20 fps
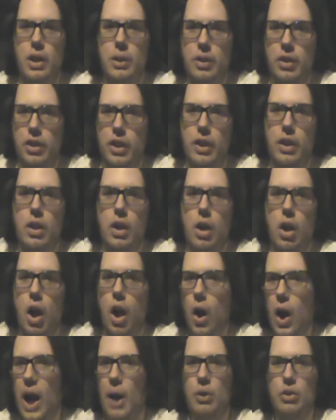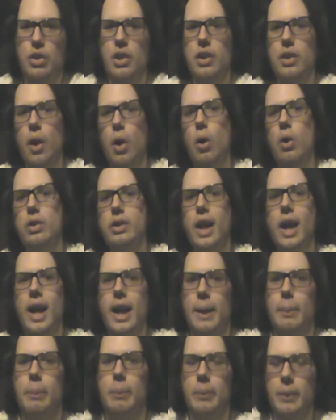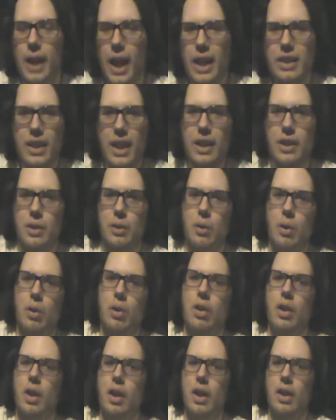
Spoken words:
And it's like, oh, I was good the whole time. That's kind of cool.